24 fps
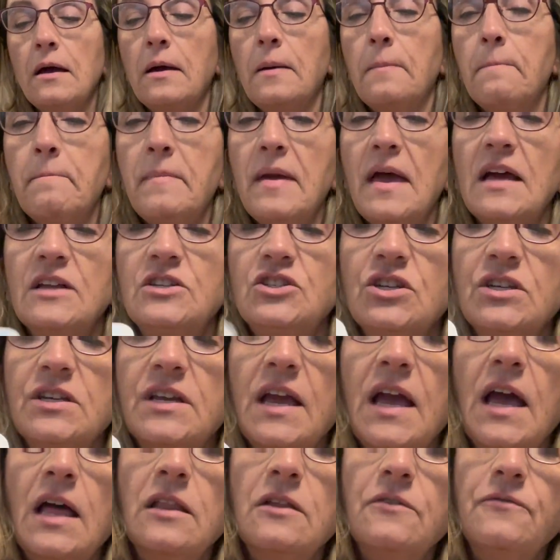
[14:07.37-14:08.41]
magic
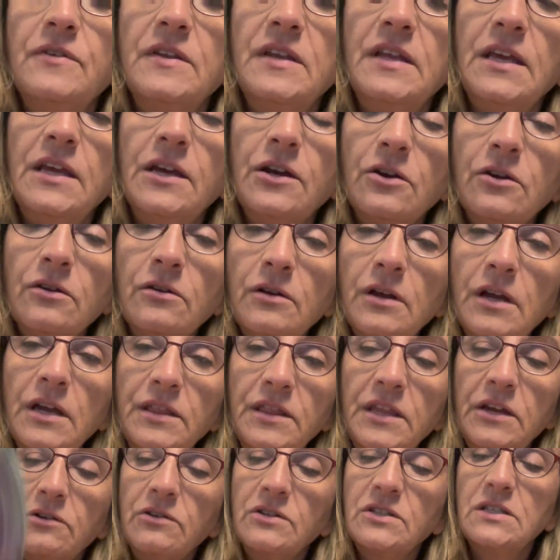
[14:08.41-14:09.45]
elephant ear, and
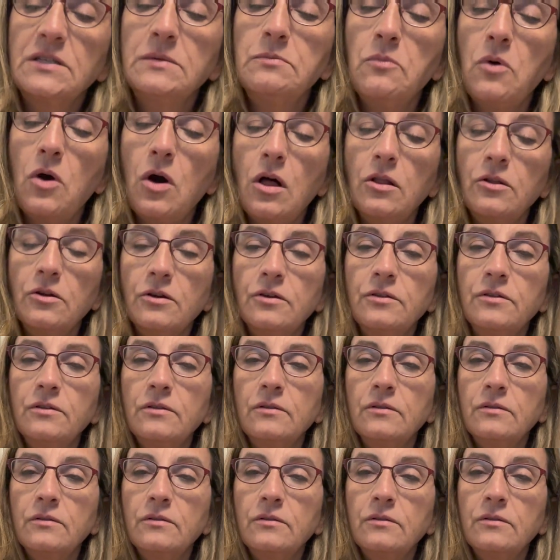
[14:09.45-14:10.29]
they're smaller.